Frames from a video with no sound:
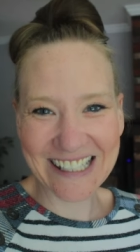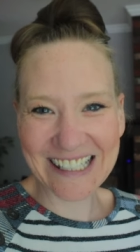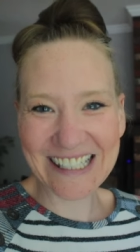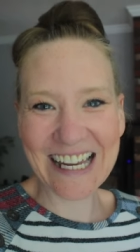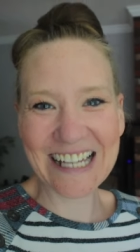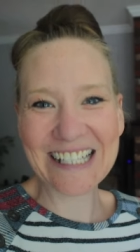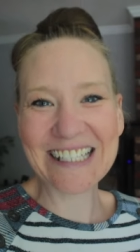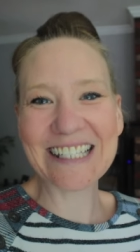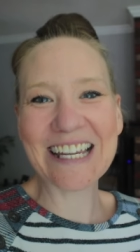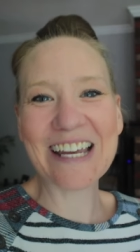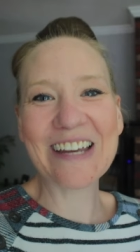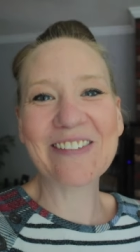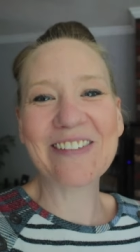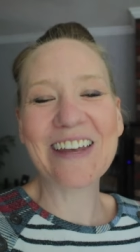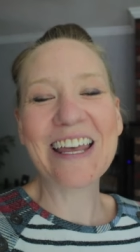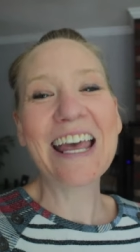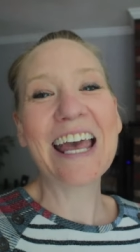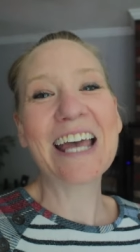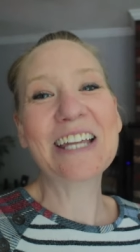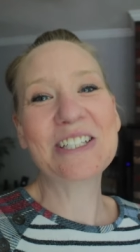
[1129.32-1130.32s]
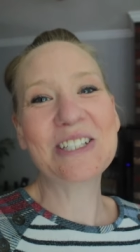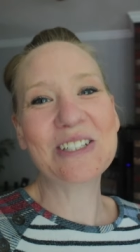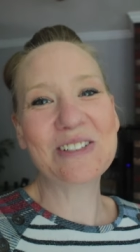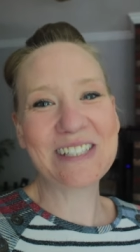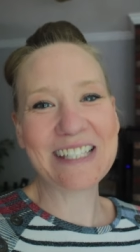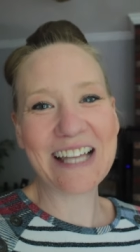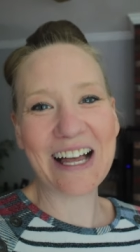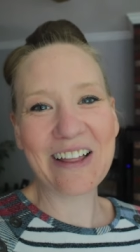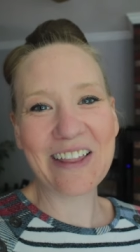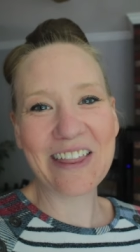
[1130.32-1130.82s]
Stay safe and
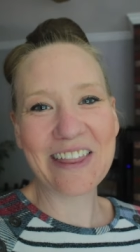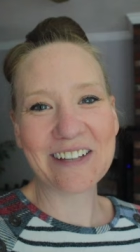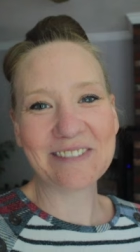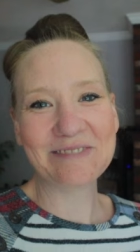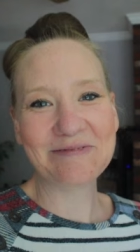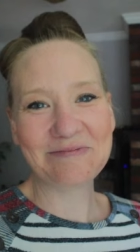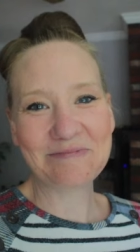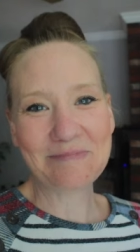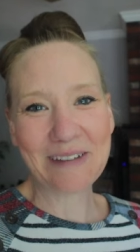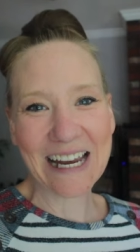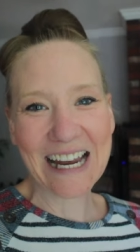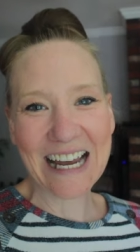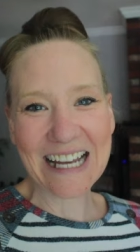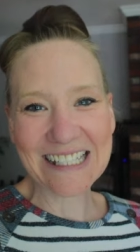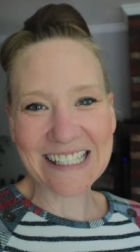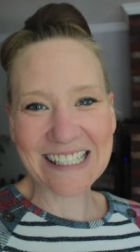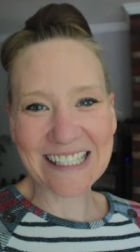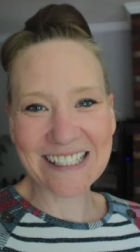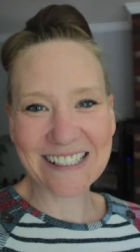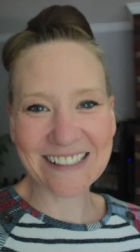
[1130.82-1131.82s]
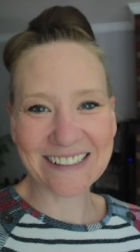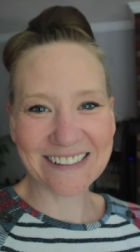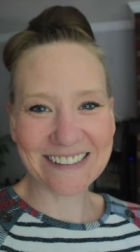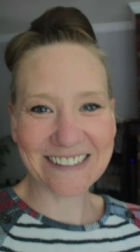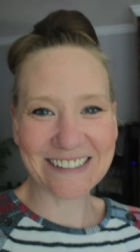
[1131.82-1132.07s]
choose health. Bye guys.